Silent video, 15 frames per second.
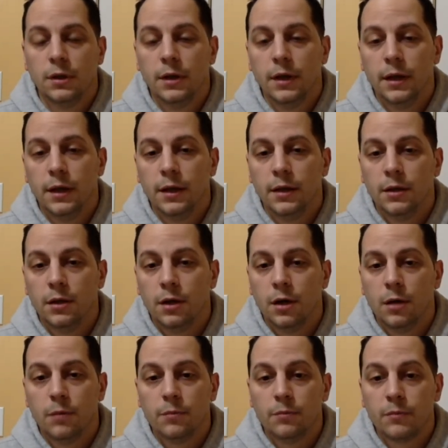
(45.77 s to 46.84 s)
And
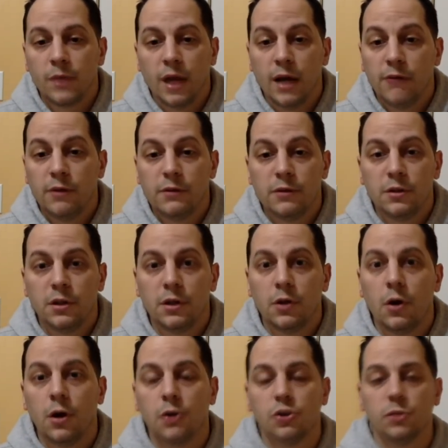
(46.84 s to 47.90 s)
I've never done an
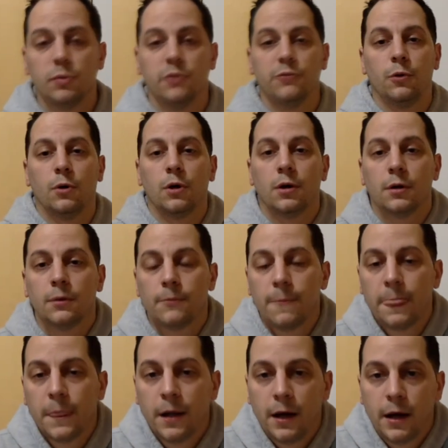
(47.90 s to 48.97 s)
auction before
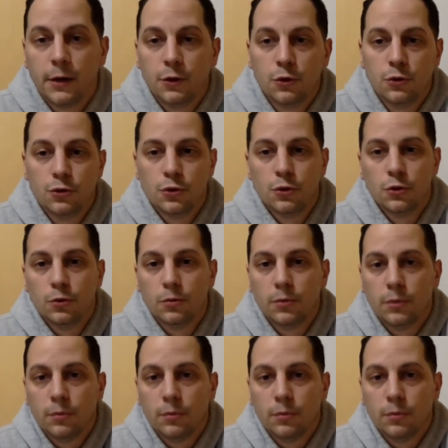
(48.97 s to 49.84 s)
on YouTube.